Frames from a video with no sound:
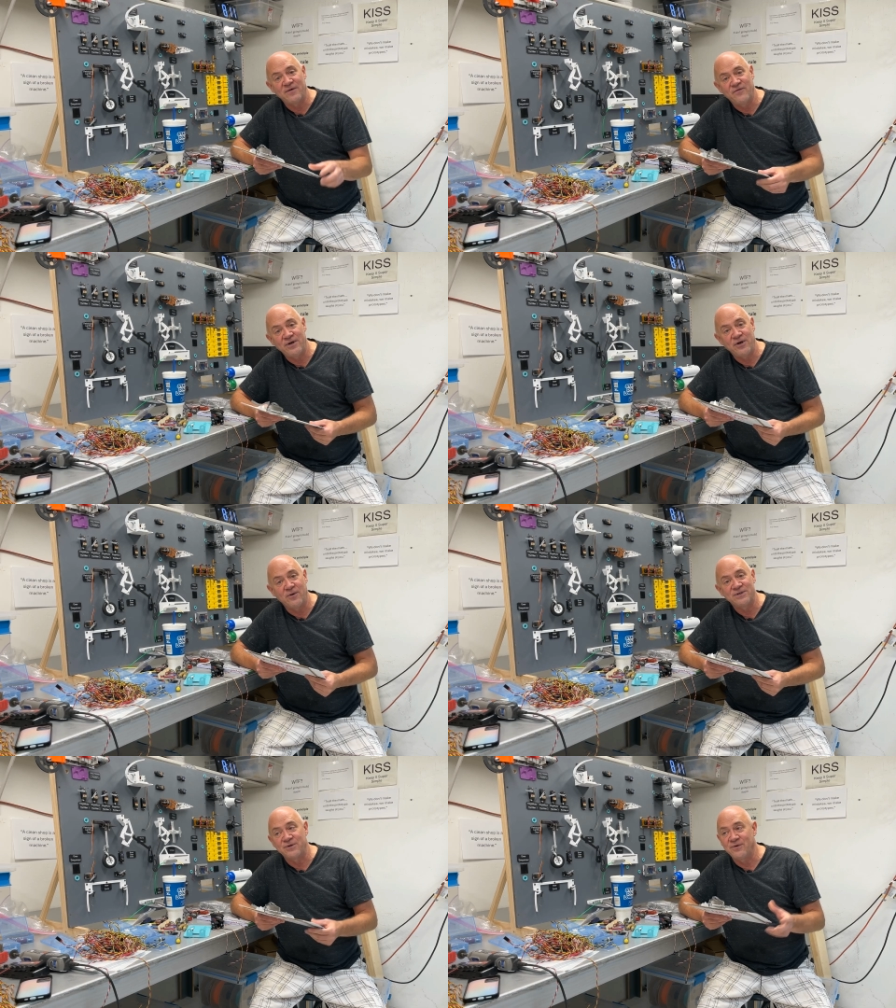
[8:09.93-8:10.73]

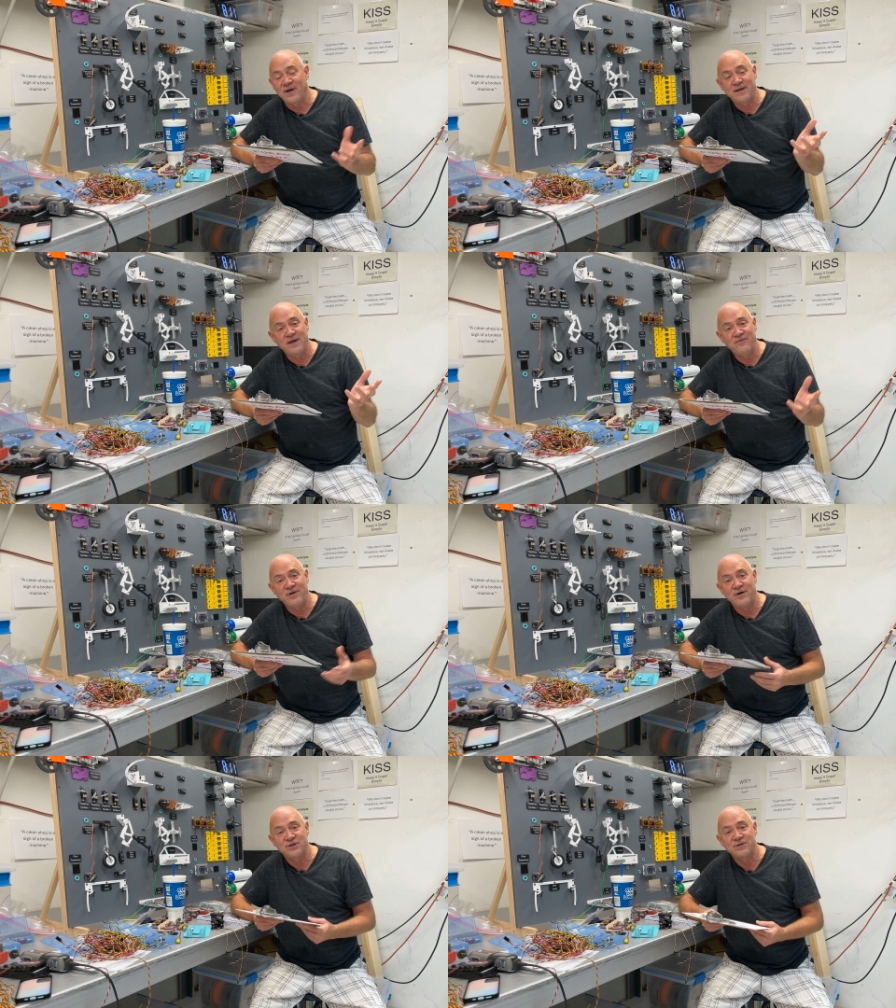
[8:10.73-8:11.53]
videos and you like
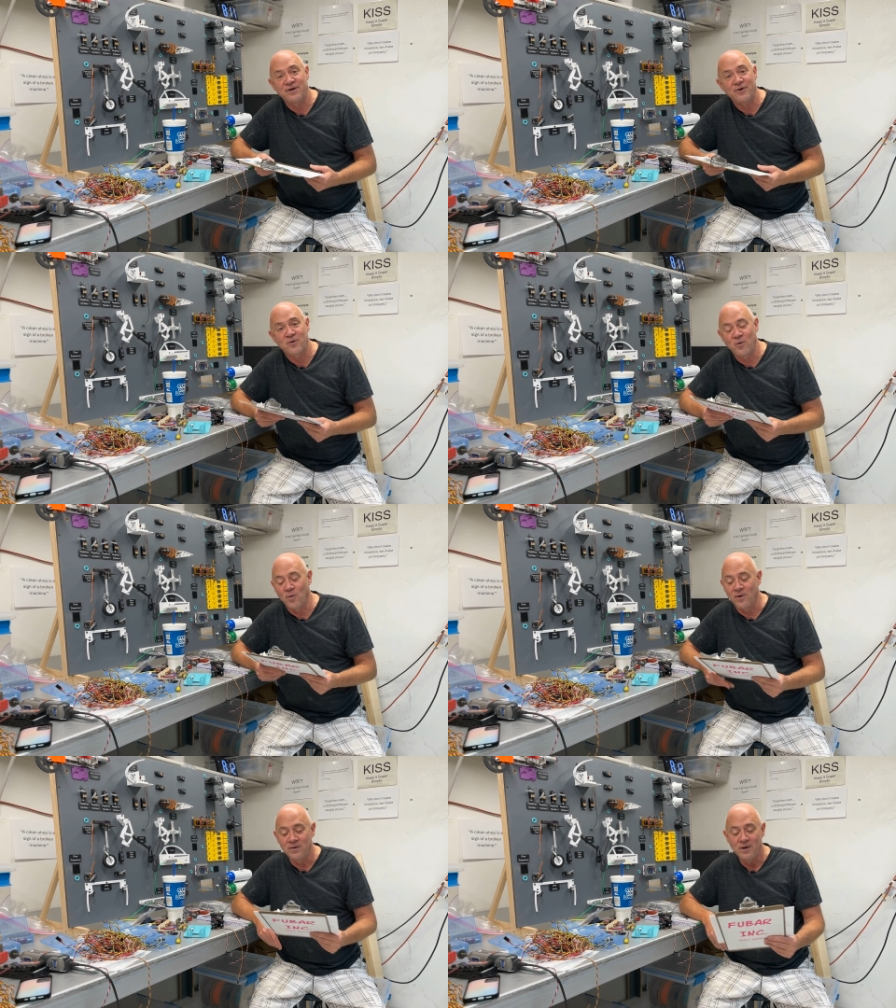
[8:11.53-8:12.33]
aviation and you're cool.